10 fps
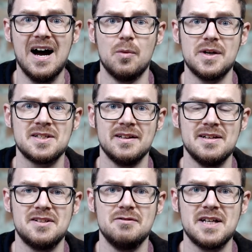which
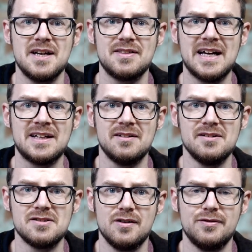lets you take the
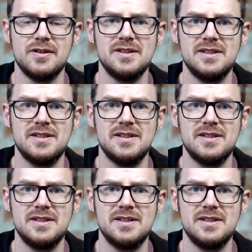handles off